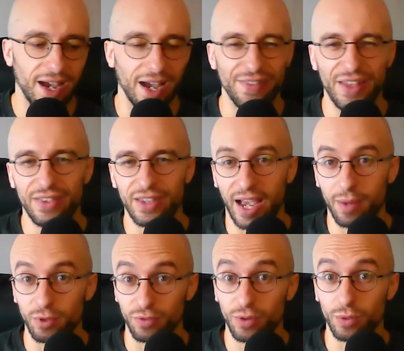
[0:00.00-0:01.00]
and then the
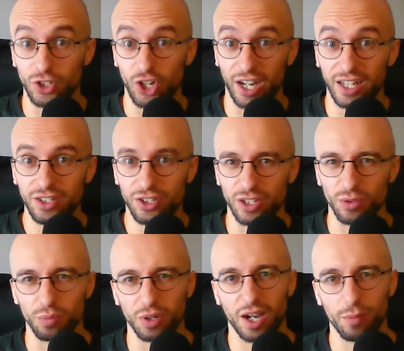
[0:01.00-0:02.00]
atmosphere would change, and it
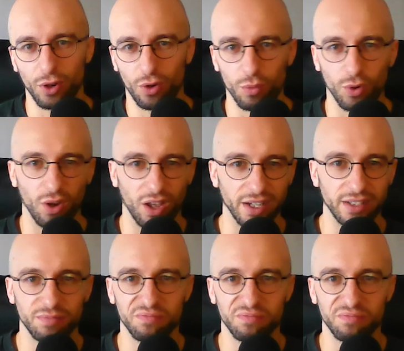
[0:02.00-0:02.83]
would become a lot more like